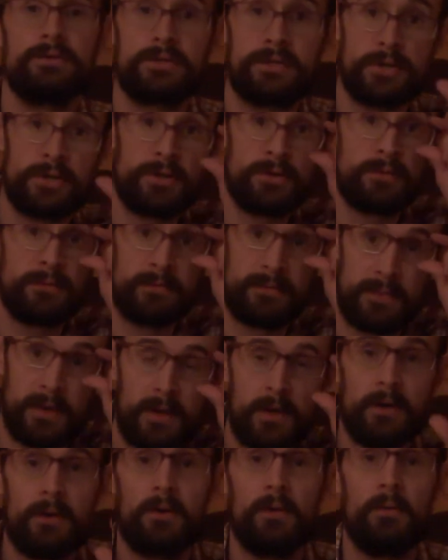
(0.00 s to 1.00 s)
2,
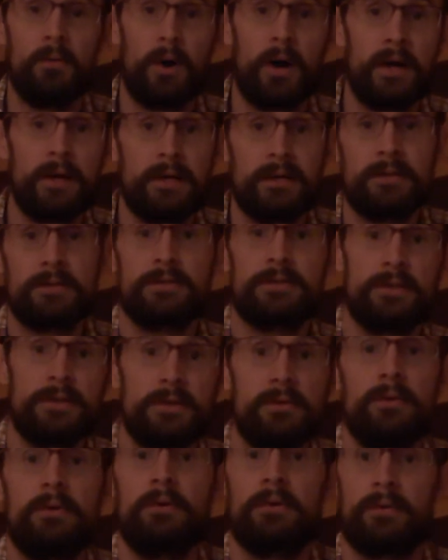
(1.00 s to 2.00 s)
1,
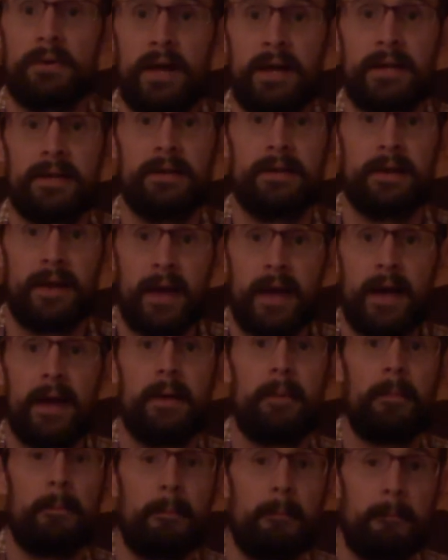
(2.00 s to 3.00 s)
2, ready, and.